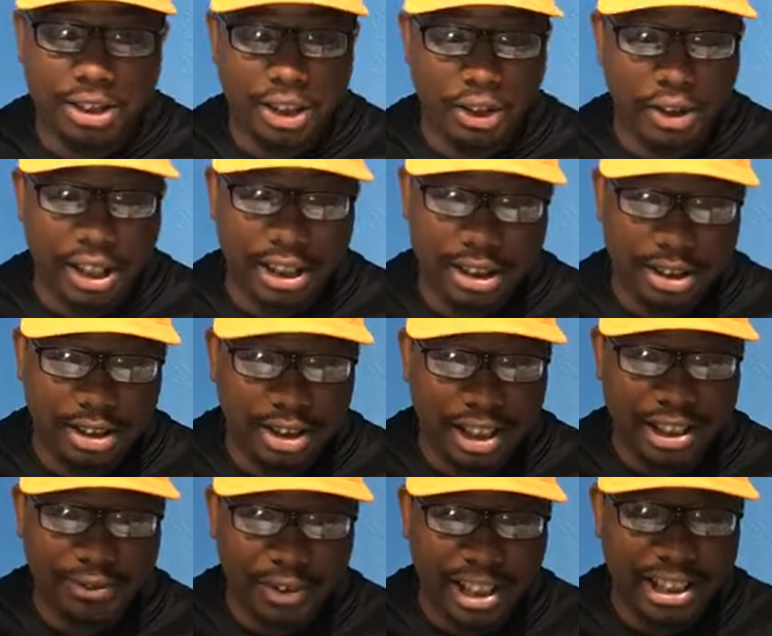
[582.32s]
So it's
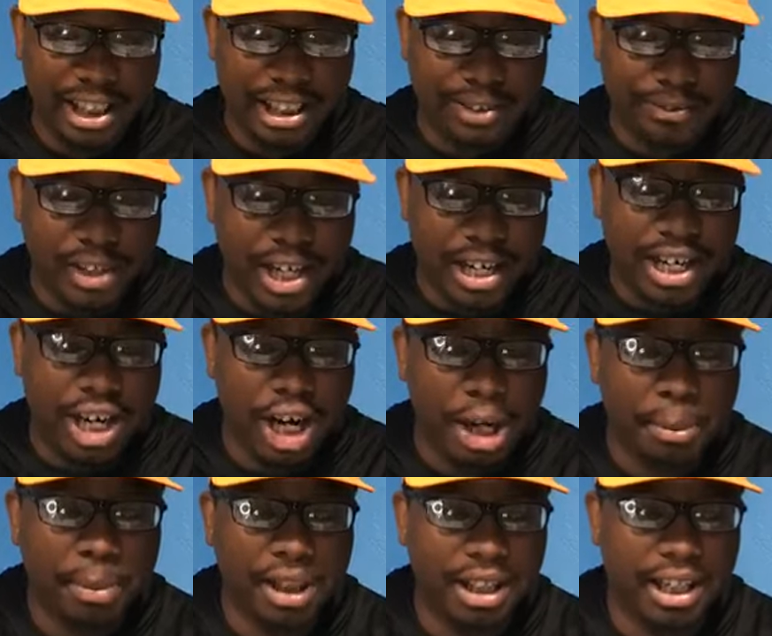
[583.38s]
very
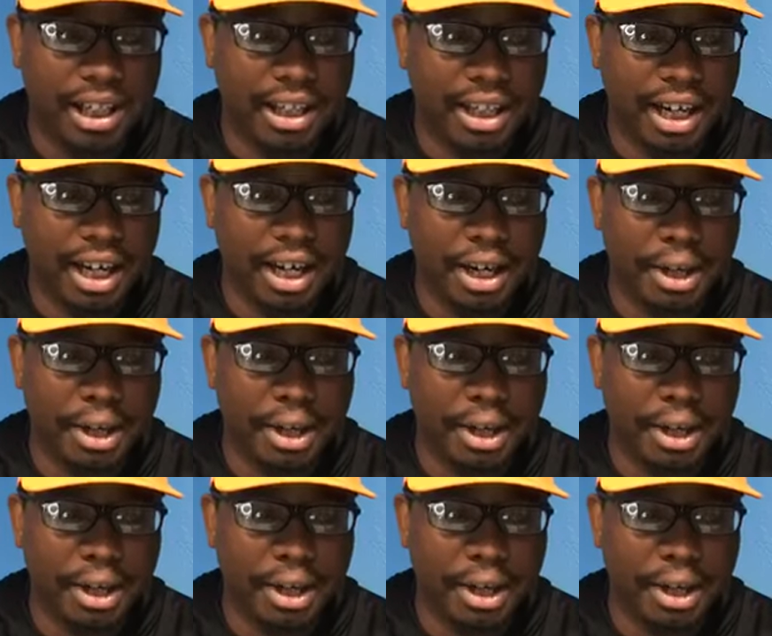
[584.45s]
humbling,